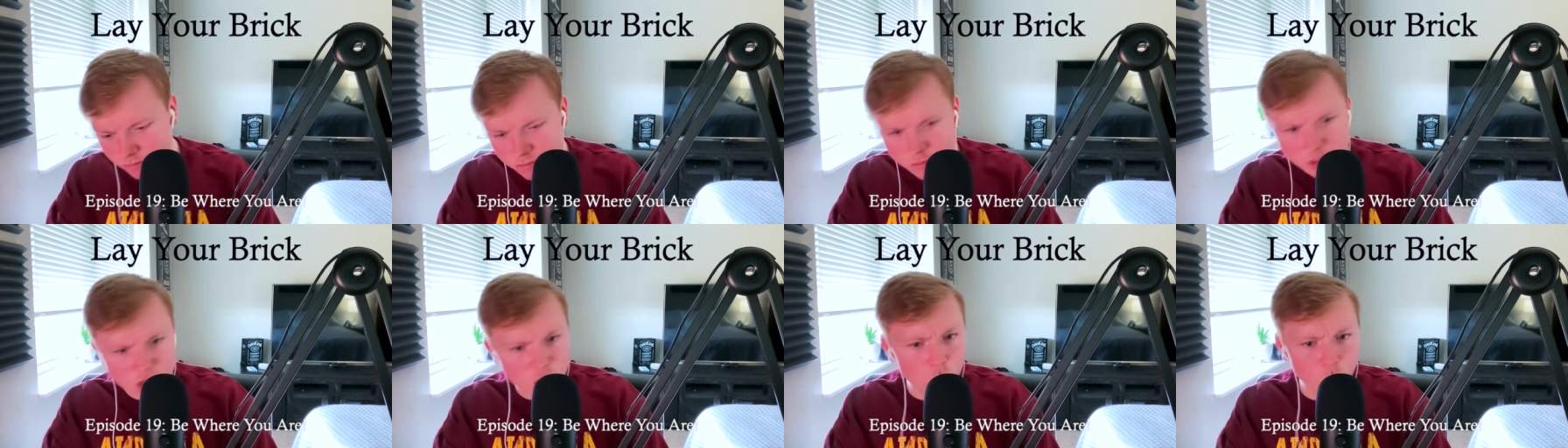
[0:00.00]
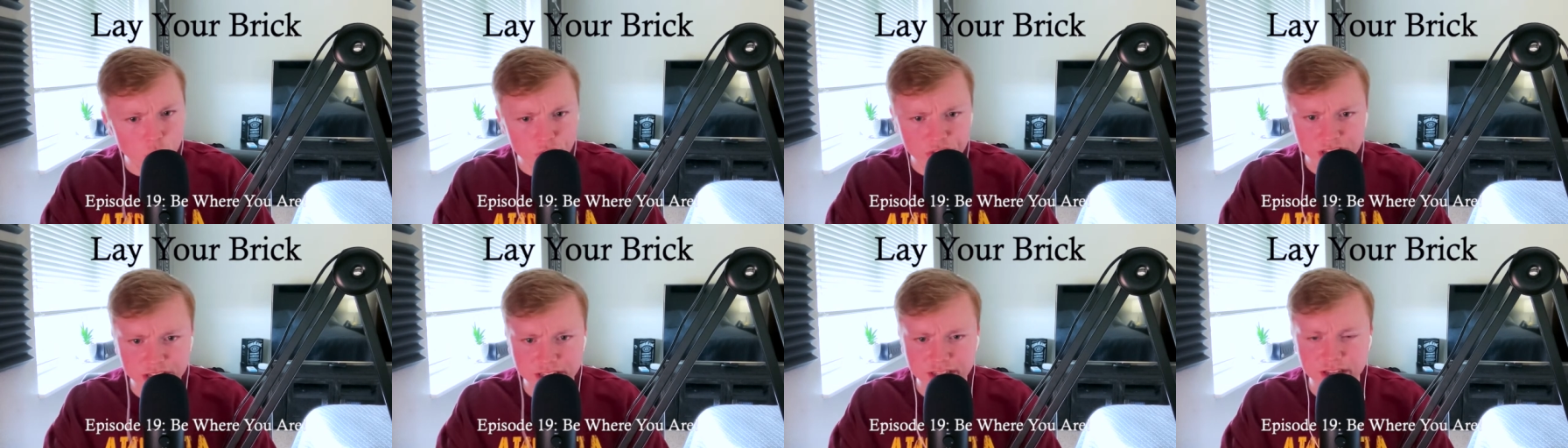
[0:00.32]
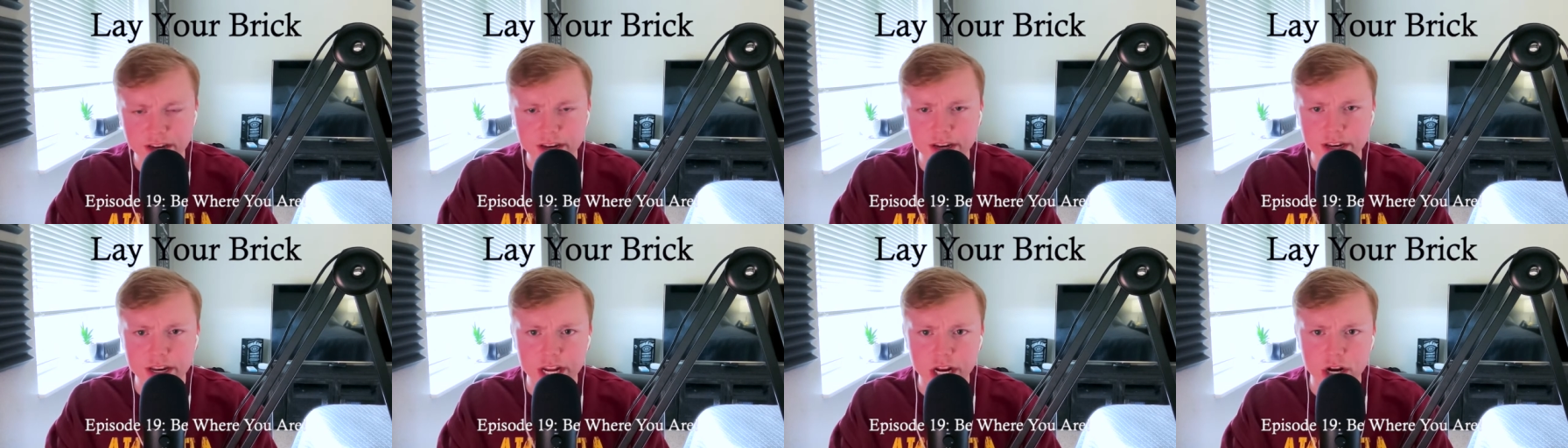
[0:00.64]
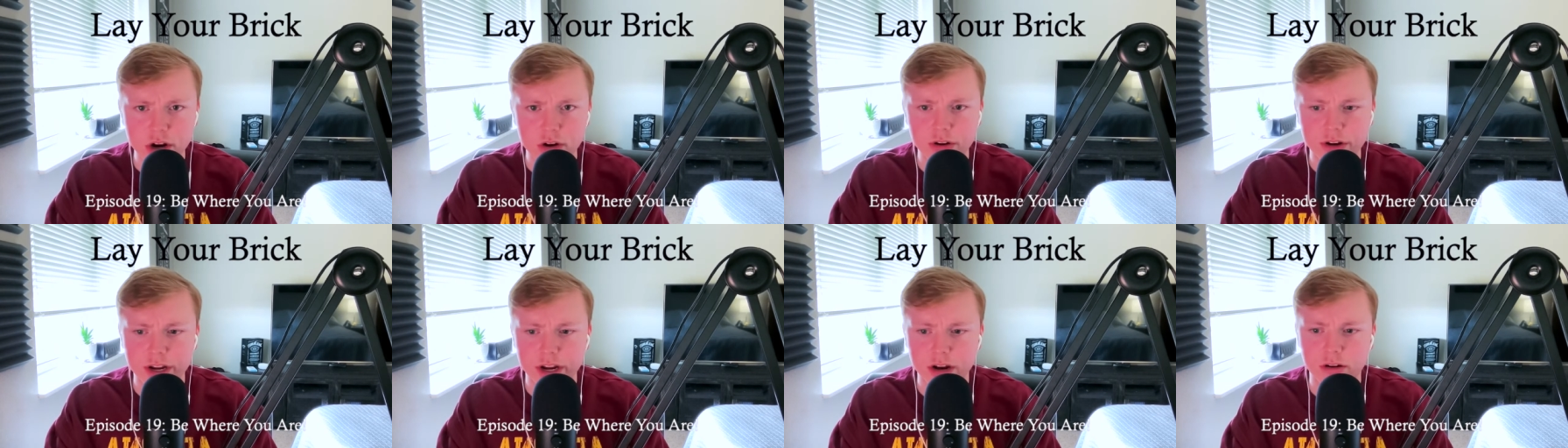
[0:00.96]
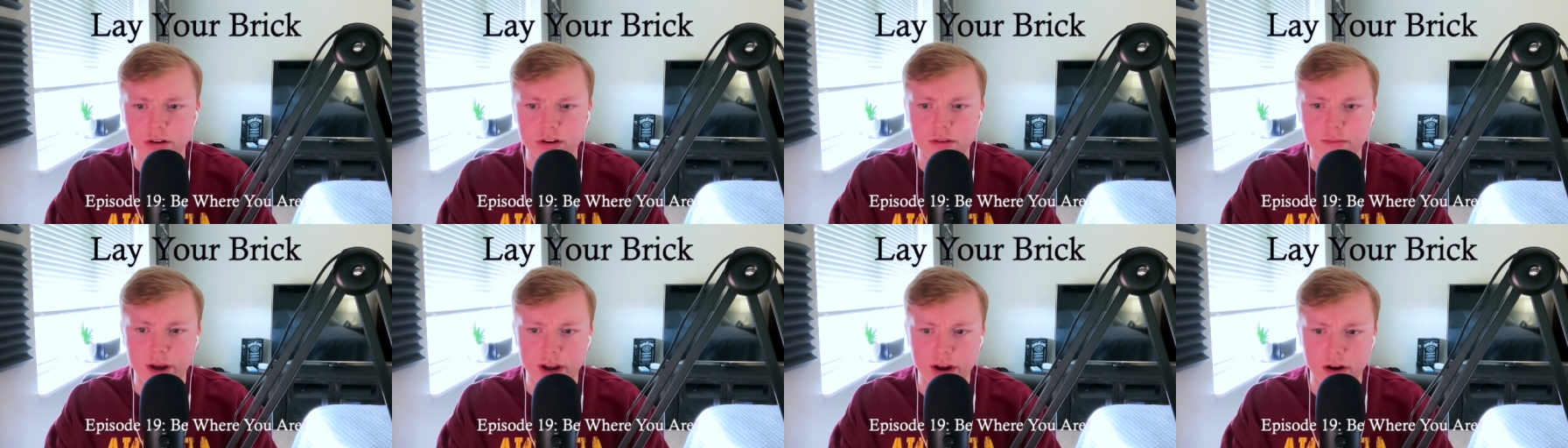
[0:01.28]
One that's a near dear
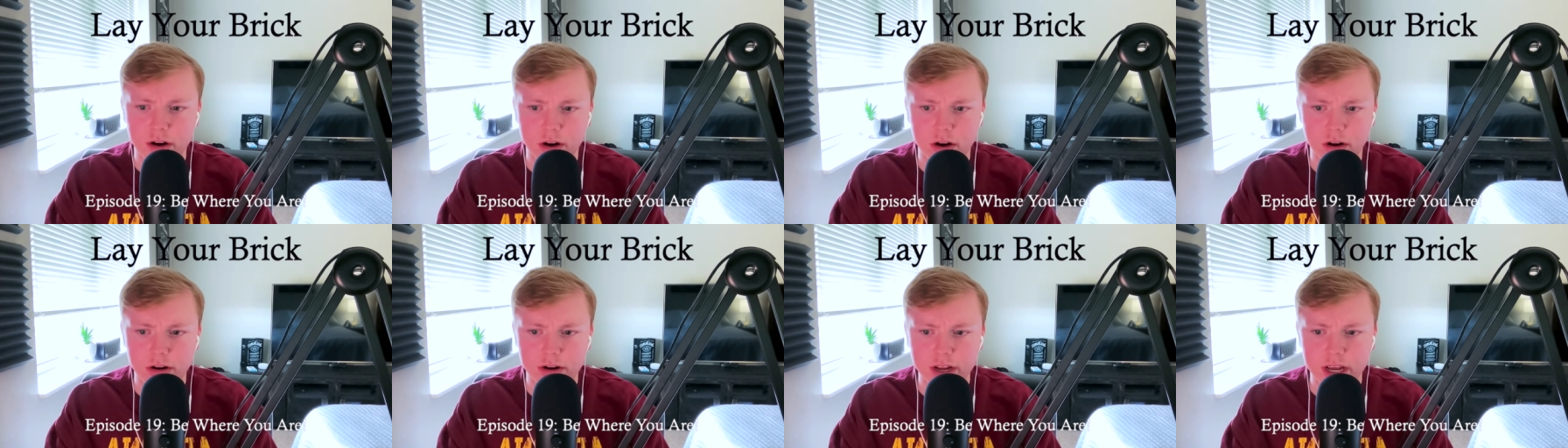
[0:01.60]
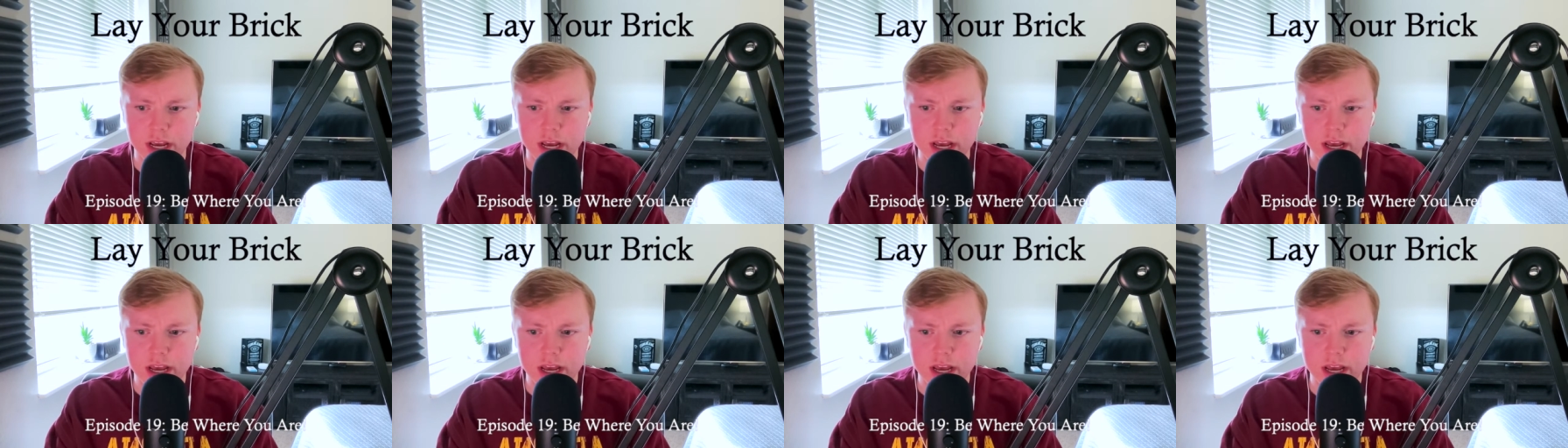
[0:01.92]
to my heart.